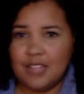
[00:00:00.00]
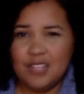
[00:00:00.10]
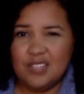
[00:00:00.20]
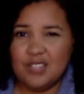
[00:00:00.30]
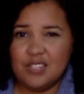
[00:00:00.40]
I
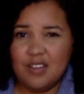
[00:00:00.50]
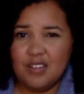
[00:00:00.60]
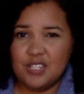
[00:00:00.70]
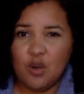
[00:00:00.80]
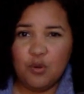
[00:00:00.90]
think the
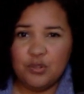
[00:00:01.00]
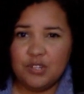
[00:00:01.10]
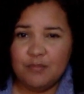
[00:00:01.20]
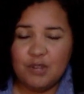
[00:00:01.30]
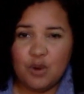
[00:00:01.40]
song is Hold
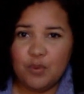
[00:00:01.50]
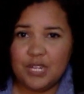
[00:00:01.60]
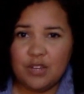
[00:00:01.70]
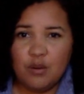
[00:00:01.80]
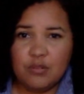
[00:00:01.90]
'Em, Know
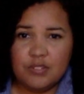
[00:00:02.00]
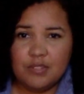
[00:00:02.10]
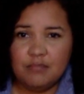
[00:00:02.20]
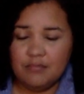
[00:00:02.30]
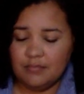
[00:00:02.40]
When to Hold
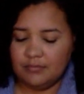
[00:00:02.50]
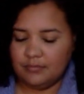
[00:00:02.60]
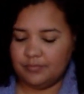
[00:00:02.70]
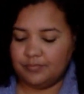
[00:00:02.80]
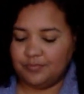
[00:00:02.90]
'Em.
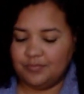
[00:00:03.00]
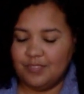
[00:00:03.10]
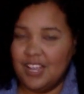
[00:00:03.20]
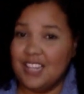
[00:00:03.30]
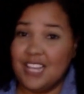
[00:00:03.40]

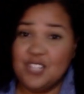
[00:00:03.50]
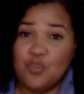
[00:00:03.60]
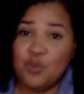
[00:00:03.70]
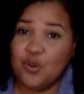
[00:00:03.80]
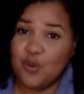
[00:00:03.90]
That's a
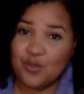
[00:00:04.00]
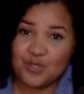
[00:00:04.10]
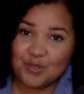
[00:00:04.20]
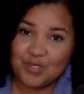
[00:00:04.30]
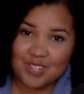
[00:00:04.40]
real
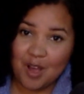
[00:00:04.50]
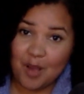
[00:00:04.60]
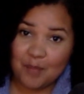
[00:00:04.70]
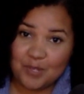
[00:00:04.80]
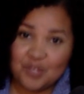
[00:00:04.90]
old school
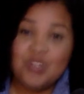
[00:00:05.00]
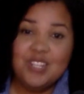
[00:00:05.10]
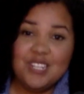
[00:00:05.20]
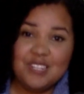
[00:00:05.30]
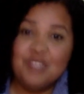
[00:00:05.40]
song, but you
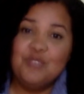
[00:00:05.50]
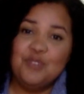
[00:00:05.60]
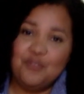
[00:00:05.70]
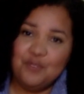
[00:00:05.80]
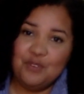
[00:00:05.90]
can listen to
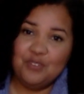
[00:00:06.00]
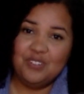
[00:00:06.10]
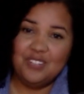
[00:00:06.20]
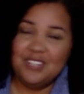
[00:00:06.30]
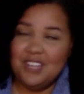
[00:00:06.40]
it if
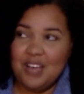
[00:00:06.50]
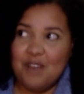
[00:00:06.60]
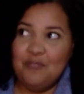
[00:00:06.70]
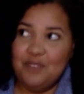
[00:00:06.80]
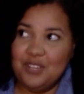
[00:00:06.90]
you
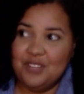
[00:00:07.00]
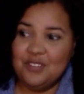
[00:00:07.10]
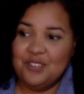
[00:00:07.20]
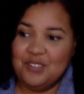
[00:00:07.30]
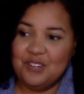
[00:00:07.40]

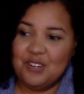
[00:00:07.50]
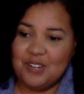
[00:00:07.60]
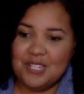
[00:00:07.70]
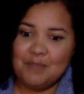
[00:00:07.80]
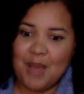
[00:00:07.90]
feel, you know,
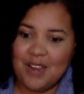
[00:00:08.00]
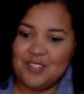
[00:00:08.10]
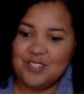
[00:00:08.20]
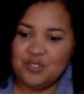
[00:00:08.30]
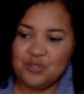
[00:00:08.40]

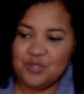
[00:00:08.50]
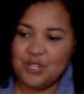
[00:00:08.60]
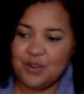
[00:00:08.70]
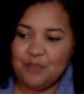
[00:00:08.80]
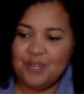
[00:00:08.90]
inspired to do
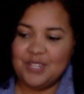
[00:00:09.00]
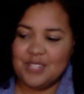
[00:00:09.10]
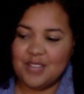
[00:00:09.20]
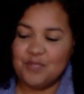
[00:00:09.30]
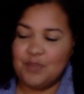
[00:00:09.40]
so, because
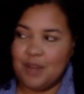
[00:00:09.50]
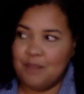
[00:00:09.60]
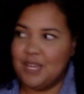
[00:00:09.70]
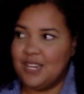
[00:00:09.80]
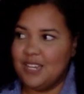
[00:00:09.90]
that's what
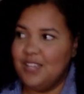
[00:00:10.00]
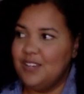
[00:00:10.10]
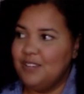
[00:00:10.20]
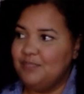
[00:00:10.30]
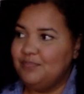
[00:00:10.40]
I'm getting
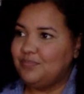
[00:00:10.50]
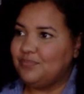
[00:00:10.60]
here.